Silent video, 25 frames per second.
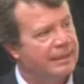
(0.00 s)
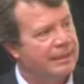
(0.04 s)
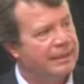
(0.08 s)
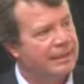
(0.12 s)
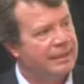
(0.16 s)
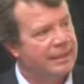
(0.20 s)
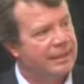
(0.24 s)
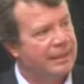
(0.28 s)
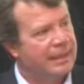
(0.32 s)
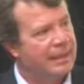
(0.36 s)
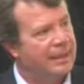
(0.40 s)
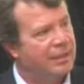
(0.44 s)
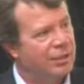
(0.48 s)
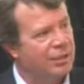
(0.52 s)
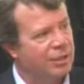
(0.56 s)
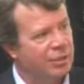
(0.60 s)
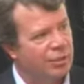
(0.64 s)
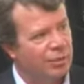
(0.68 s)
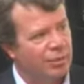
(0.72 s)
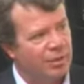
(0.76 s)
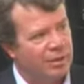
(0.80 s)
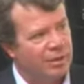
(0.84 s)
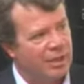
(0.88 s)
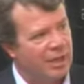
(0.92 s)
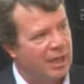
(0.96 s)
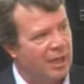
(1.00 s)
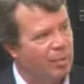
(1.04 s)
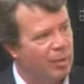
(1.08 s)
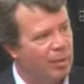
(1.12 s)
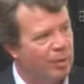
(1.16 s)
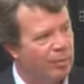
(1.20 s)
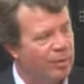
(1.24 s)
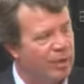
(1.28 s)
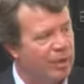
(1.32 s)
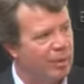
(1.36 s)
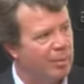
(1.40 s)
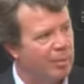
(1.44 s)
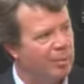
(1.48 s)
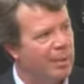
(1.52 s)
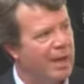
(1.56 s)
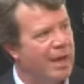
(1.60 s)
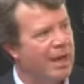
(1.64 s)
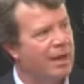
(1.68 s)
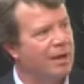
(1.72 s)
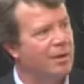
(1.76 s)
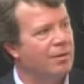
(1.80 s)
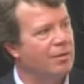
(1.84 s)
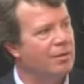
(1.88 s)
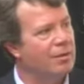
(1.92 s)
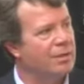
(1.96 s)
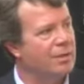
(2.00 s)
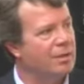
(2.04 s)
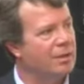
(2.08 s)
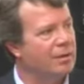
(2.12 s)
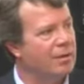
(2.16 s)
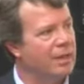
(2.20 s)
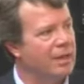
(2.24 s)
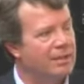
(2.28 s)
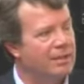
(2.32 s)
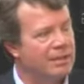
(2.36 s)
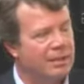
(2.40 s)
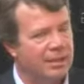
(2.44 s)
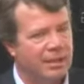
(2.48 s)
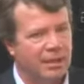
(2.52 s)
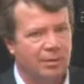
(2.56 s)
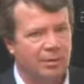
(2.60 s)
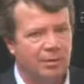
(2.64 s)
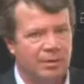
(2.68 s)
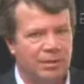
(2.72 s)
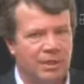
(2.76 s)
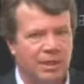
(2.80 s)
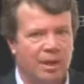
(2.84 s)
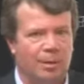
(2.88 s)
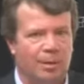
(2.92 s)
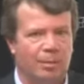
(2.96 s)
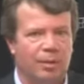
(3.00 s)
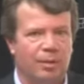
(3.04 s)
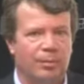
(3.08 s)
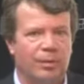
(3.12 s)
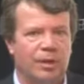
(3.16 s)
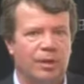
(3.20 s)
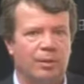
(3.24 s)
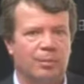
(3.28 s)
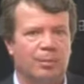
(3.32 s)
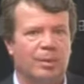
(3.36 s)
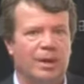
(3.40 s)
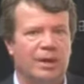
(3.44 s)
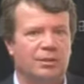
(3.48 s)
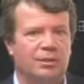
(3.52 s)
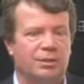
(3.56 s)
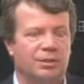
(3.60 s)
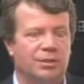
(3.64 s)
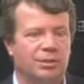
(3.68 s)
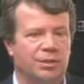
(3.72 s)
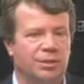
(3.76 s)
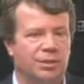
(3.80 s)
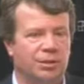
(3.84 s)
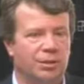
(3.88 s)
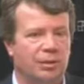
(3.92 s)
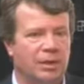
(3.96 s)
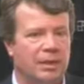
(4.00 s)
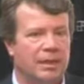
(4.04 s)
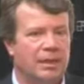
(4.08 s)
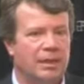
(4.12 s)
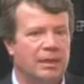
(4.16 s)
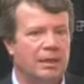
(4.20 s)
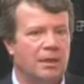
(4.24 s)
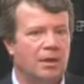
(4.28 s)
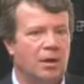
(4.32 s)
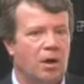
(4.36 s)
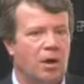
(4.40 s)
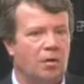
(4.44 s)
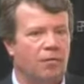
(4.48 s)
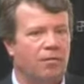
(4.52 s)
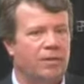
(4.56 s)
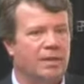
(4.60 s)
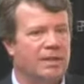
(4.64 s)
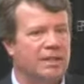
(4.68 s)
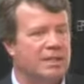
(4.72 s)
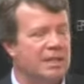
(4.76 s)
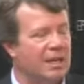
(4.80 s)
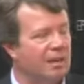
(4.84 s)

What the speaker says: ASOS was a couple of £1 million, Nastigal was a couple of £1 million too, often